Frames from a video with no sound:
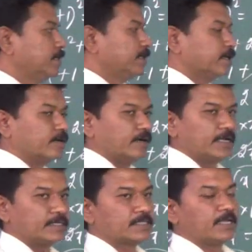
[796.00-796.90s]
they are called
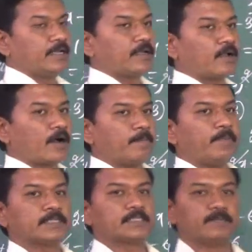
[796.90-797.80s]
as
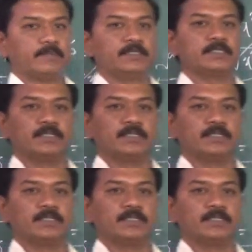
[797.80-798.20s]
complex numbers,